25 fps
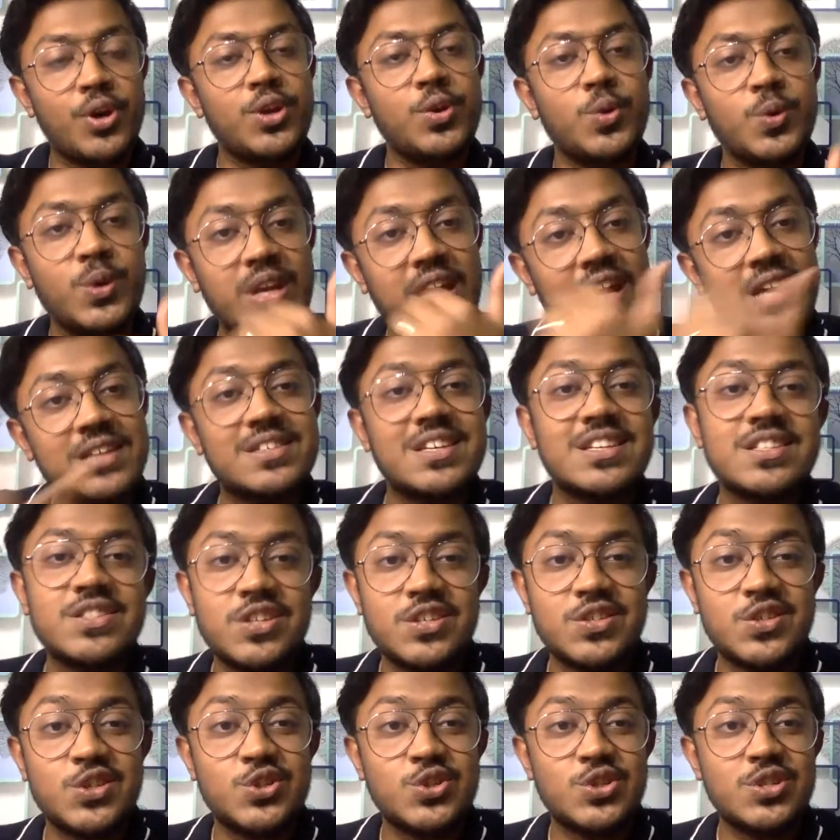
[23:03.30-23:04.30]
you take such
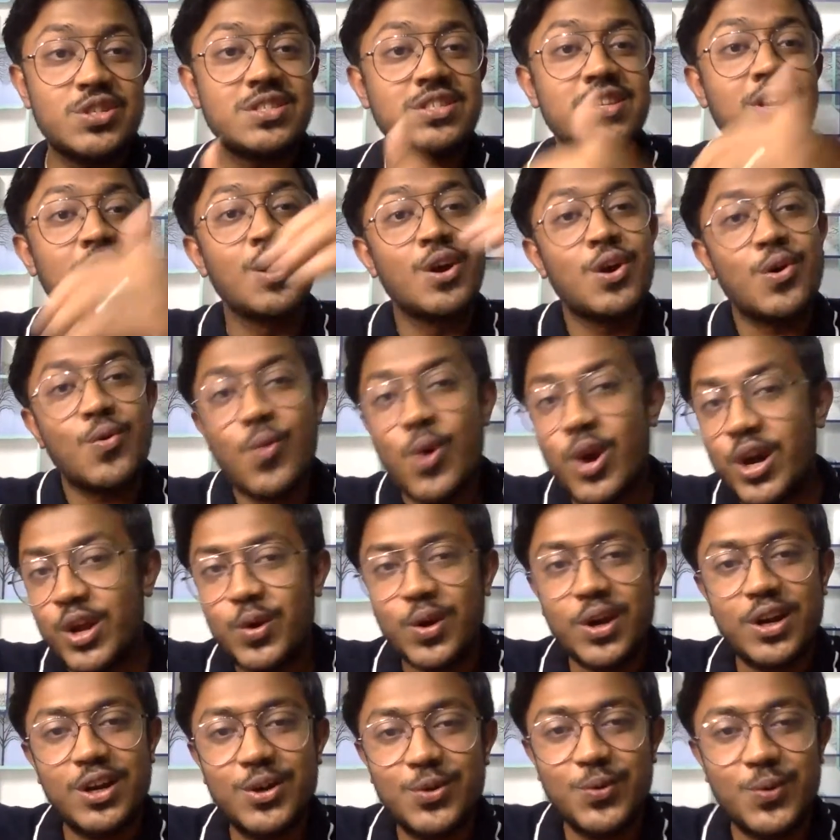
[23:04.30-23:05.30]
decisions, what you
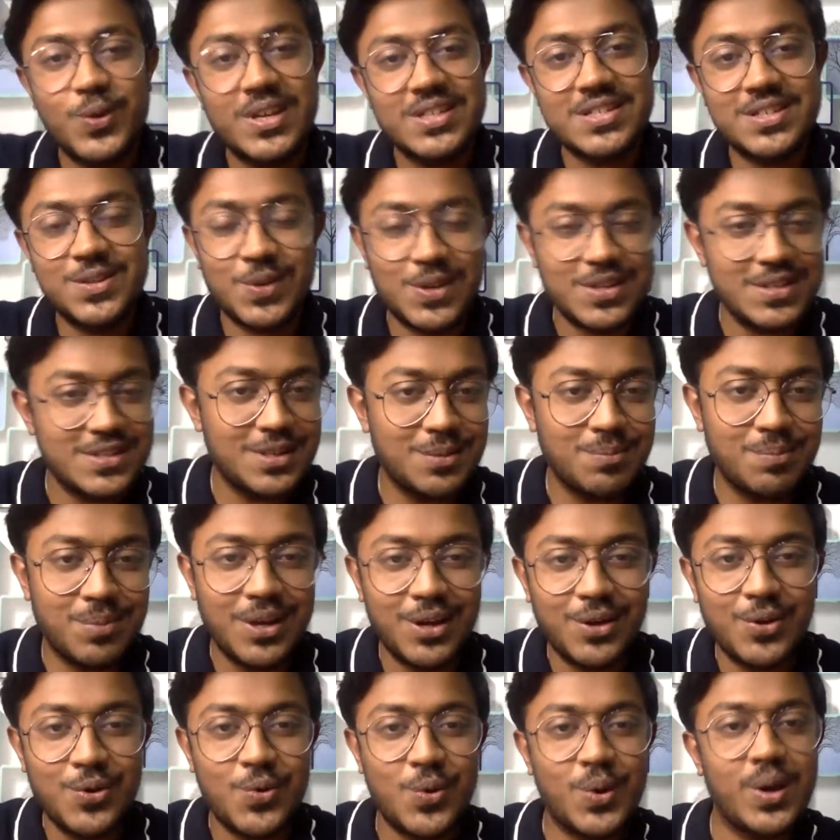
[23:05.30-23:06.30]
can do is you can simply
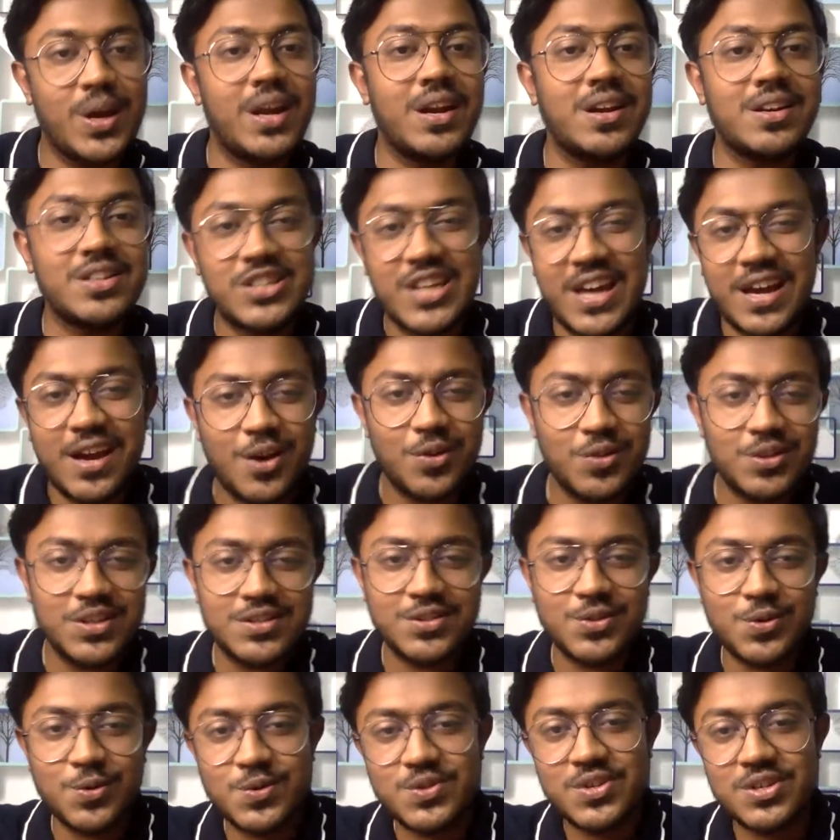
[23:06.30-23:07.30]
go ahead, check out these
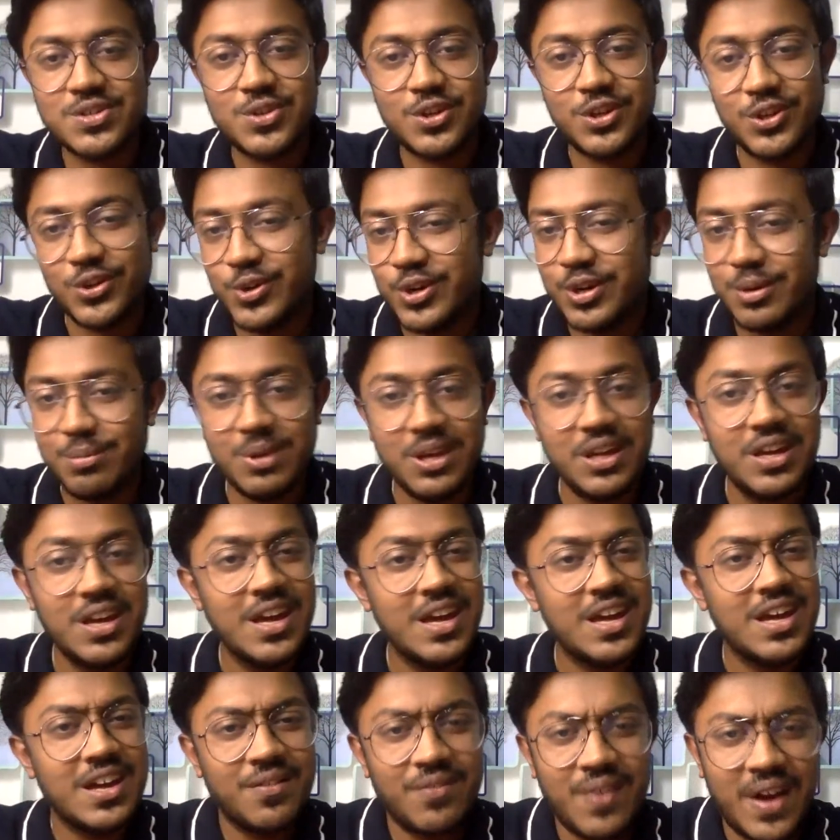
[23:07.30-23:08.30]
courses on Udemy,
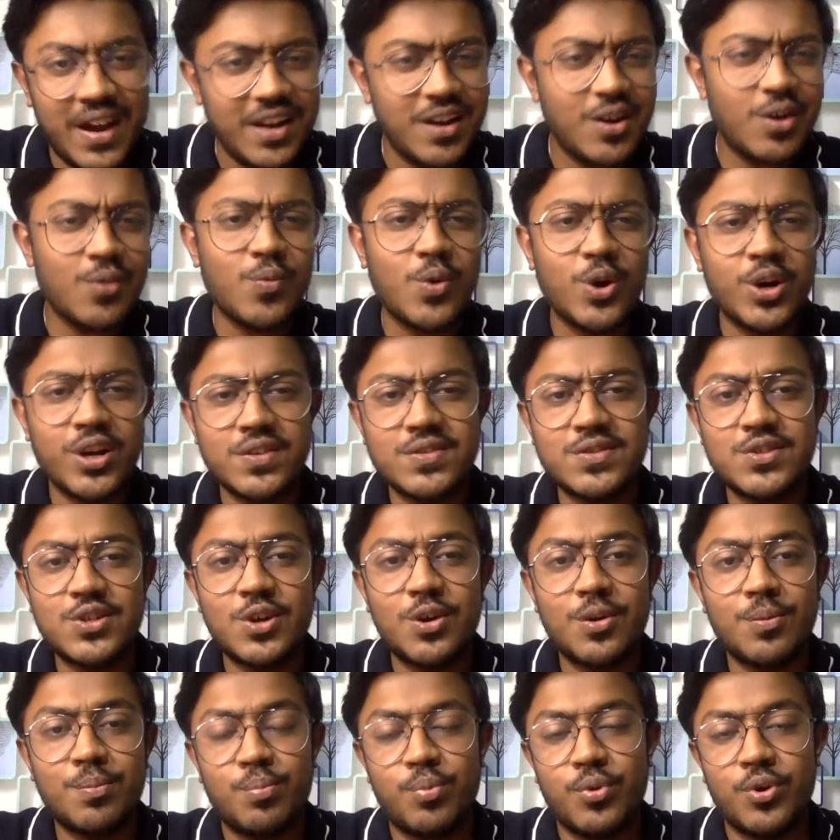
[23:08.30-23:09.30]
find out what is
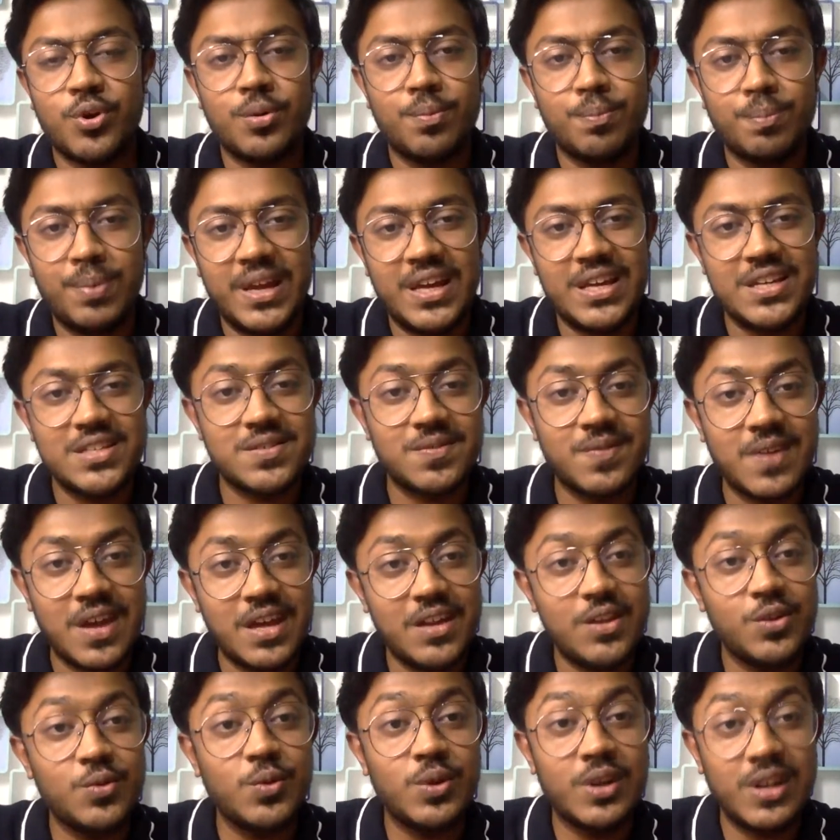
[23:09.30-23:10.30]
your place where
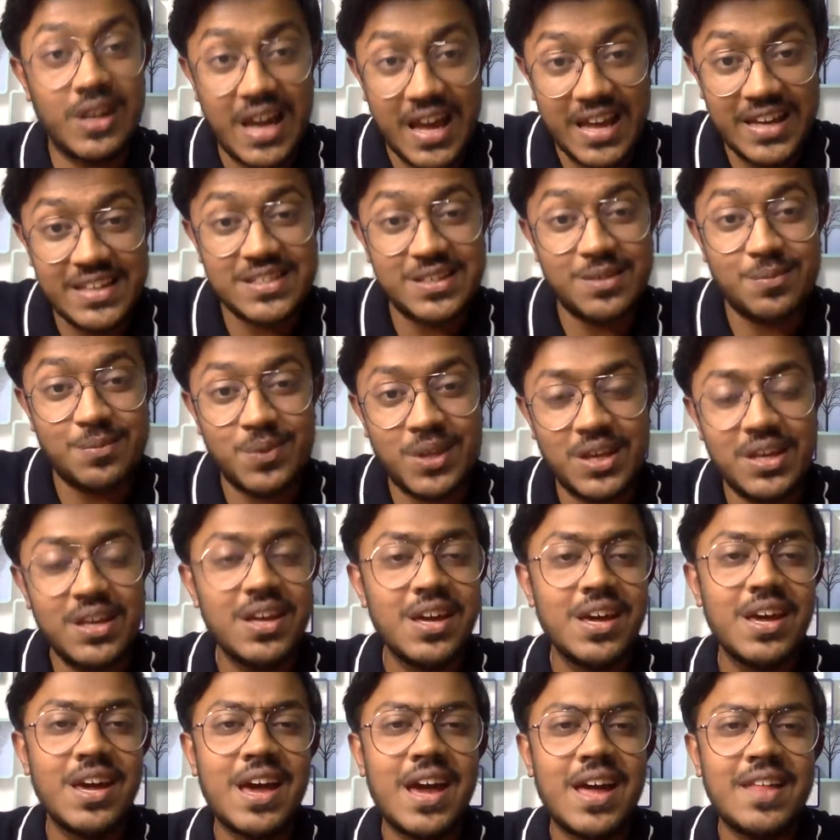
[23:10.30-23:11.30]
you like something,
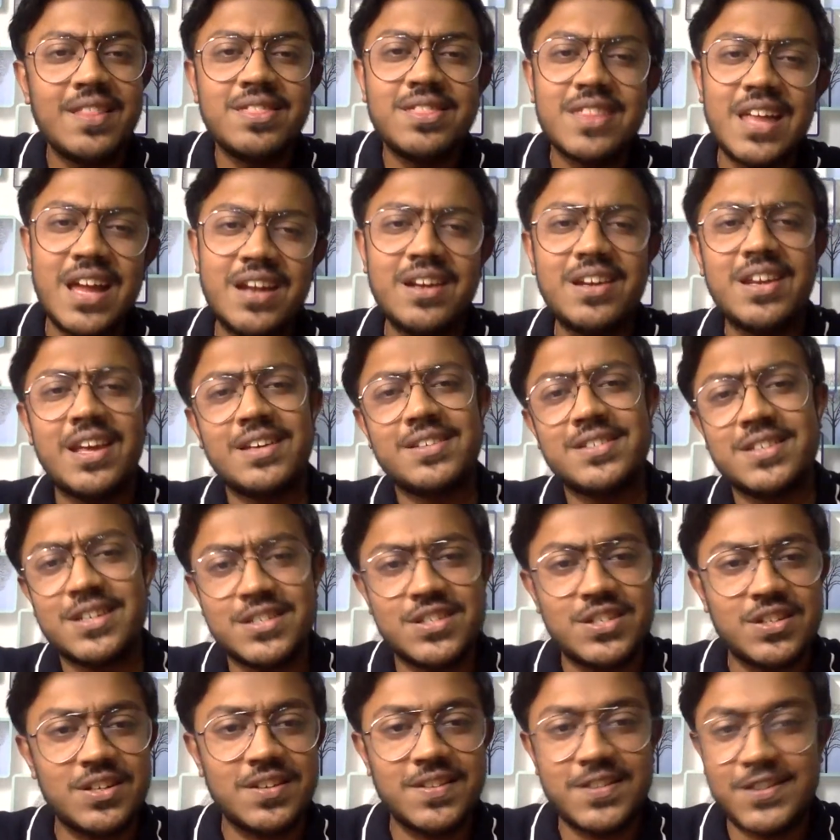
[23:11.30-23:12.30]
and then take
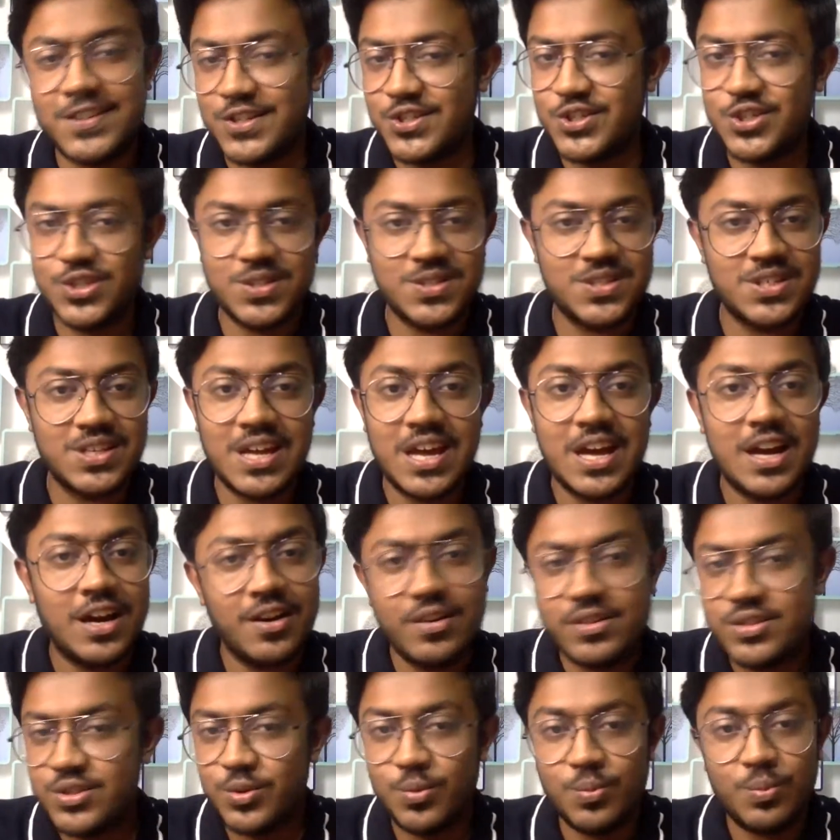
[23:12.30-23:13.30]
such decisions.
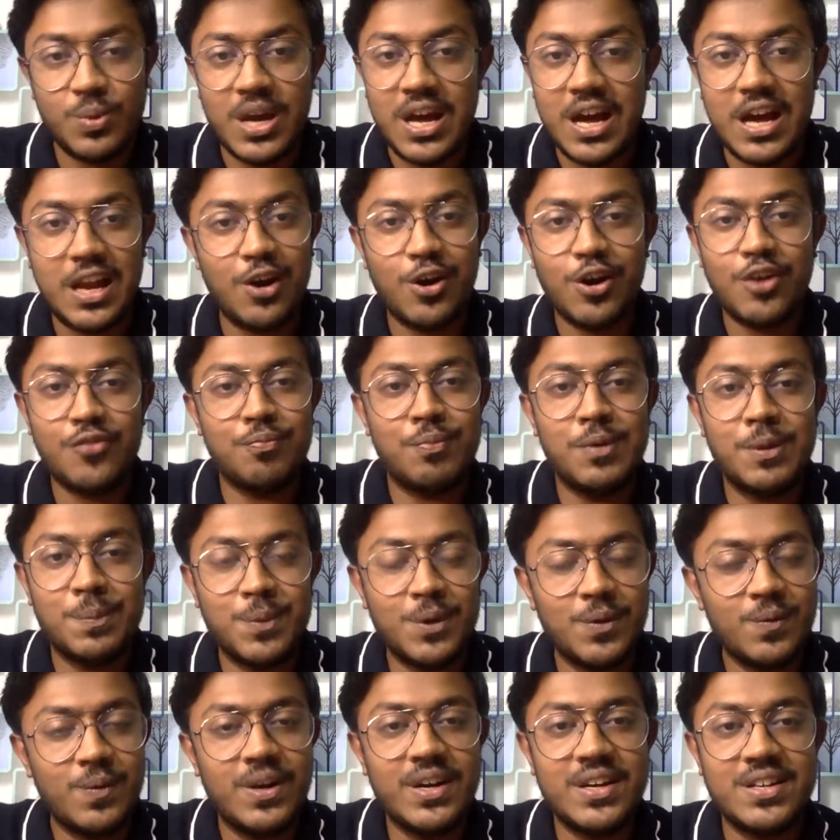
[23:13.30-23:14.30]
So a lot of
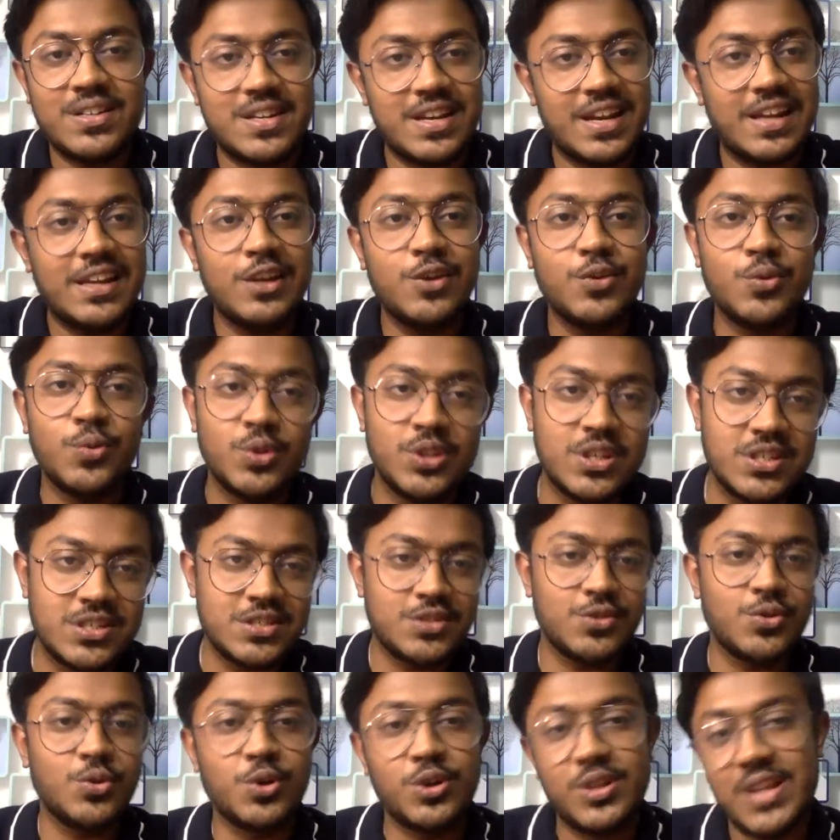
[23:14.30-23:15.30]
people will tell you this
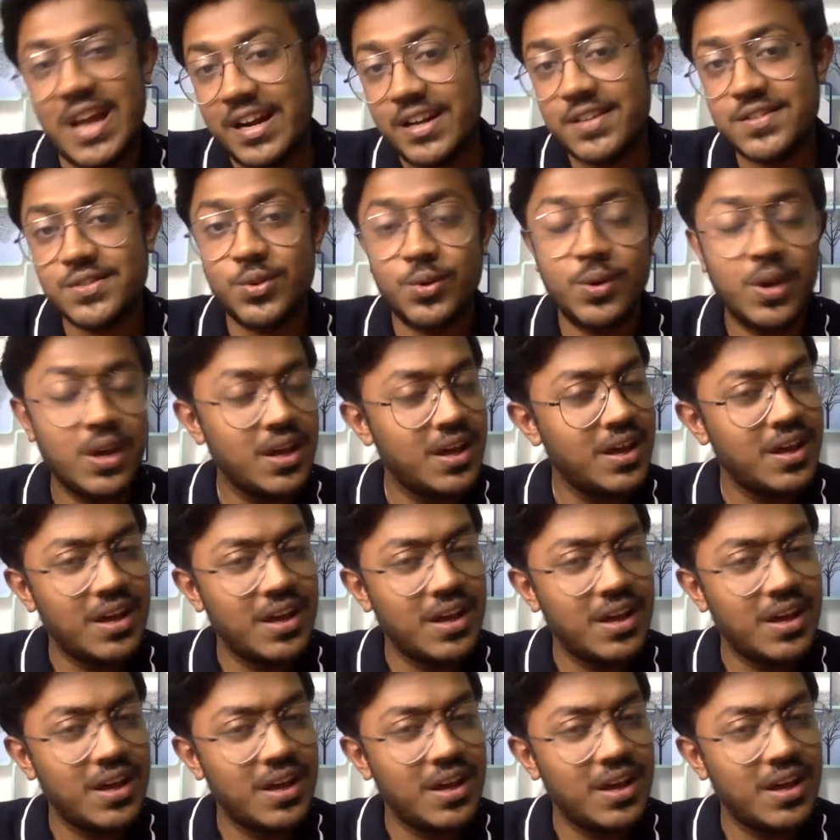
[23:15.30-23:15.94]
is good, that is good.